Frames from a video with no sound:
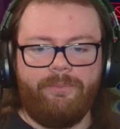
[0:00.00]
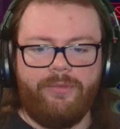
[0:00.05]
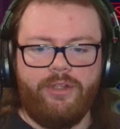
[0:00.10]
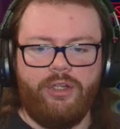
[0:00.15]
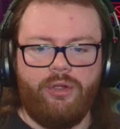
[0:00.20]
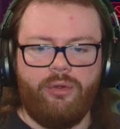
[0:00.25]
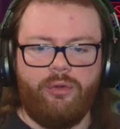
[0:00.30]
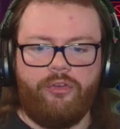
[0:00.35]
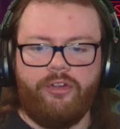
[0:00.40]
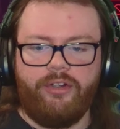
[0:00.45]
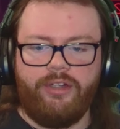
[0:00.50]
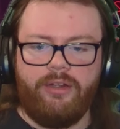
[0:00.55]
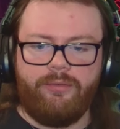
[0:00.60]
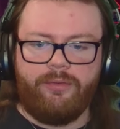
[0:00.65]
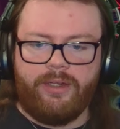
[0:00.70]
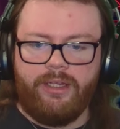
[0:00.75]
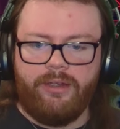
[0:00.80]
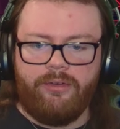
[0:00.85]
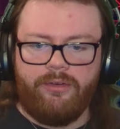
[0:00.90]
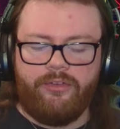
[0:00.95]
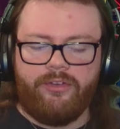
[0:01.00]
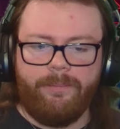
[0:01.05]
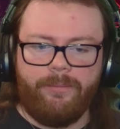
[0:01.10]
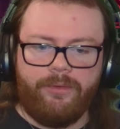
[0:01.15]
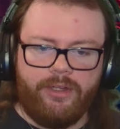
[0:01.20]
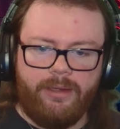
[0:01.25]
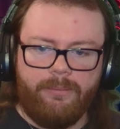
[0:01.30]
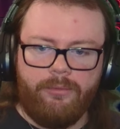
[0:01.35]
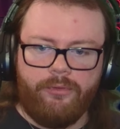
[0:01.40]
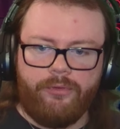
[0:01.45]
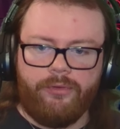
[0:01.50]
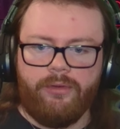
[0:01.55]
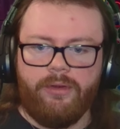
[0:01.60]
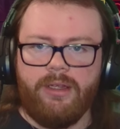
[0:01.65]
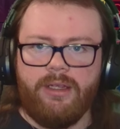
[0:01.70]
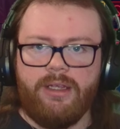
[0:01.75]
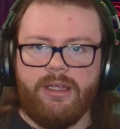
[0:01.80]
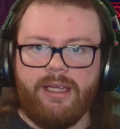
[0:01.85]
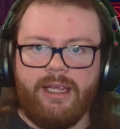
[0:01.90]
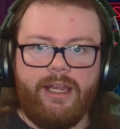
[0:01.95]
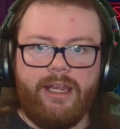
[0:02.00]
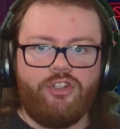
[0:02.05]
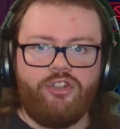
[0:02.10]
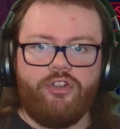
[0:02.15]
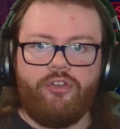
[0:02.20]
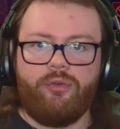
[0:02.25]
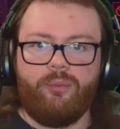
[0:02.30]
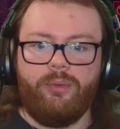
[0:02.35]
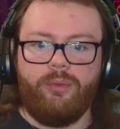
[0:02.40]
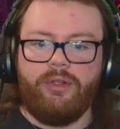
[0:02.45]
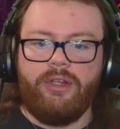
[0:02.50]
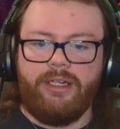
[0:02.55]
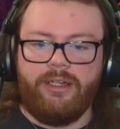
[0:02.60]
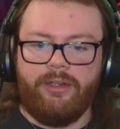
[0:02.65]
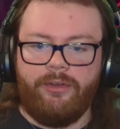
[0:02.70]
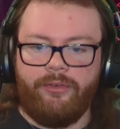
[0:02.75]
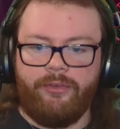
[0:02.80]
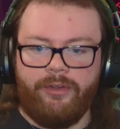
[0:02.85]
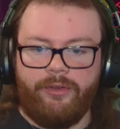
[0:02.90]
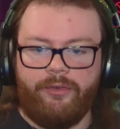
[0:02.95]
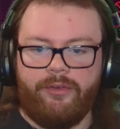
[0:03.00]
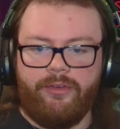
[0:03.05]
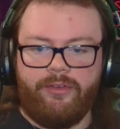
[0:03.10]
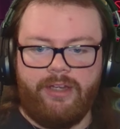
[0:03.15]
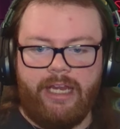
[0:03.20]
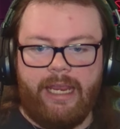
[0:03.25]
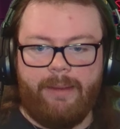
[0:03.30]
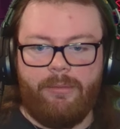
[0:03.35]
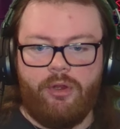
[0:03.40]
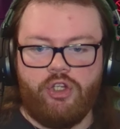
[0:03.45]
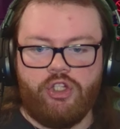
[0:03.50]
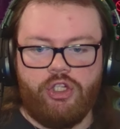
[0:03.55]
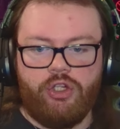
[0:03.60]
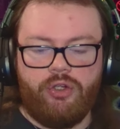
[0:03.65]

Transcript: you know, significant sometimes, it's just really consistent damage.